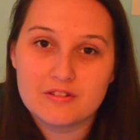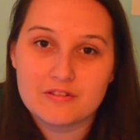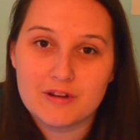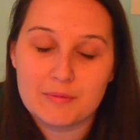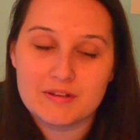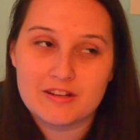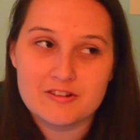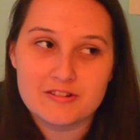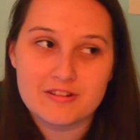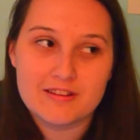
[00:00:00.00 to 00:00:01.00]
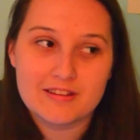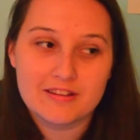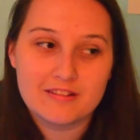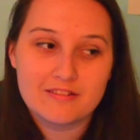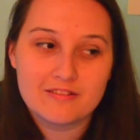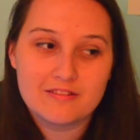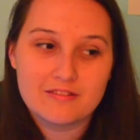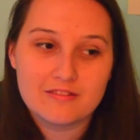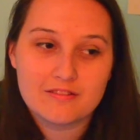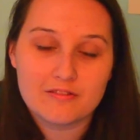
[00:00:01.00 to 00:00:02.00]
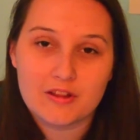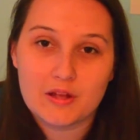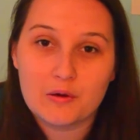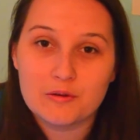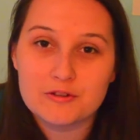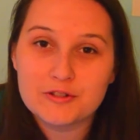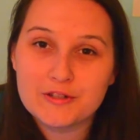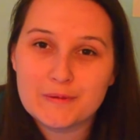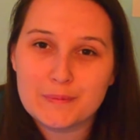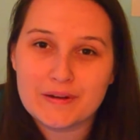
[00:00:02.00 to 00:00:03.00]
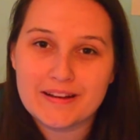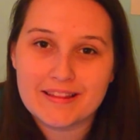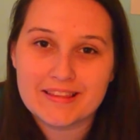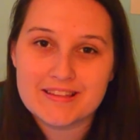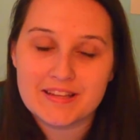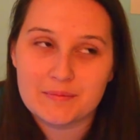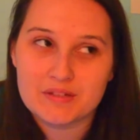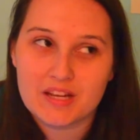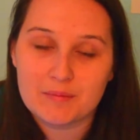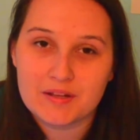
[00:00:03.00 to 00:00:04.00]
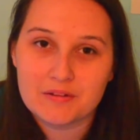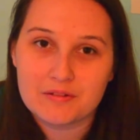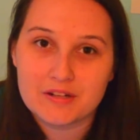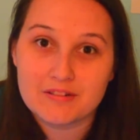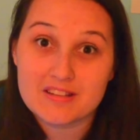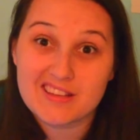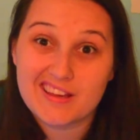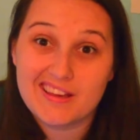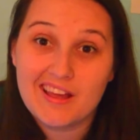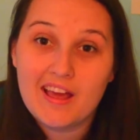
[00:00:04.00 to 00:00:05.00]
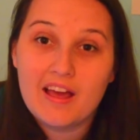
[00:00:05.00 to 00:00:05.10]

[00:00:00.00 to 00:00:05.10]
reputation doesn't really hold true, but at the same time I don't want to risk it.